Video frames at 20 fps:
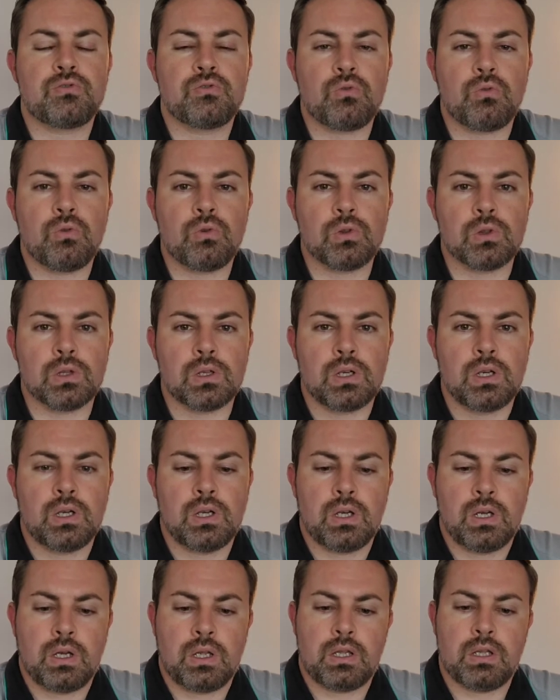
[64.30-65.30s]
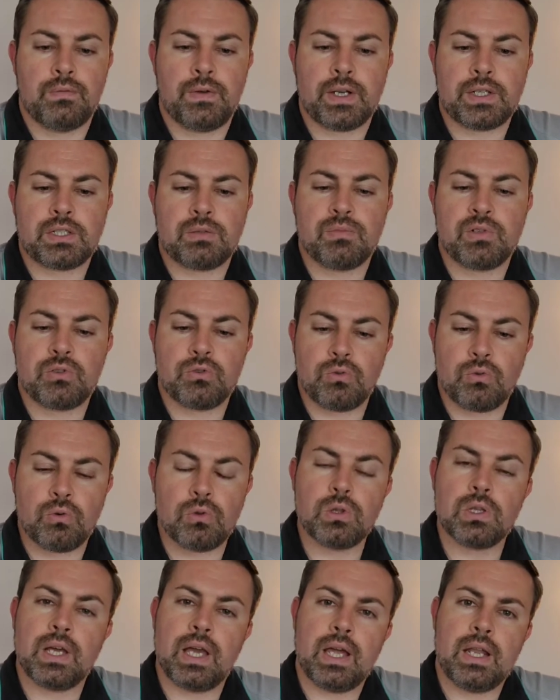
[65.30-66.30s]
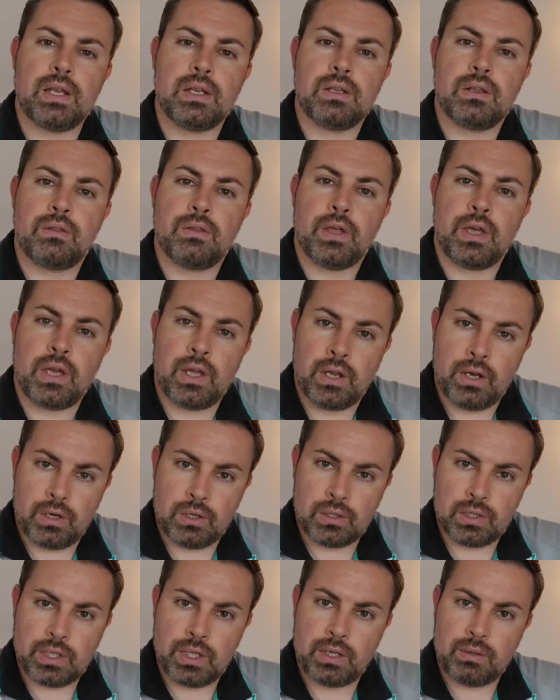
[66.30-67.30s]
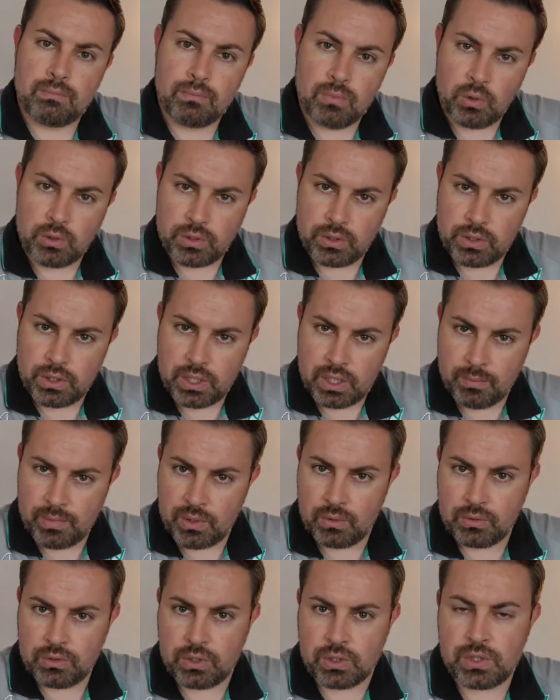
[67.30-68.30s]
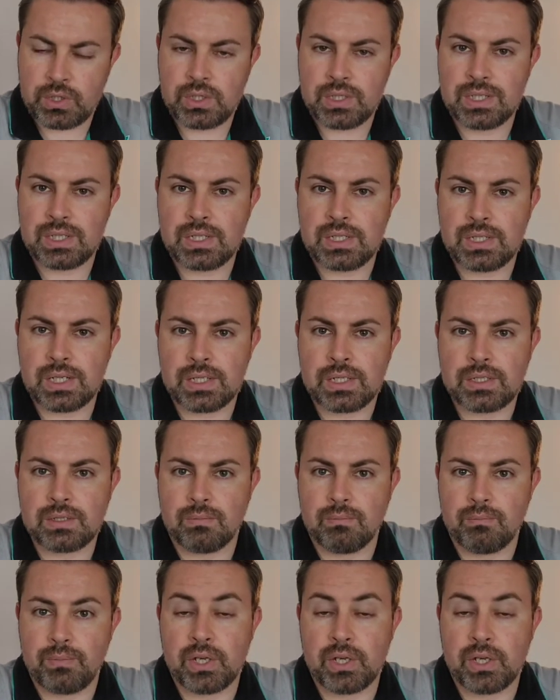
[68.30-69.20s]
role in the early modern criminal justice system.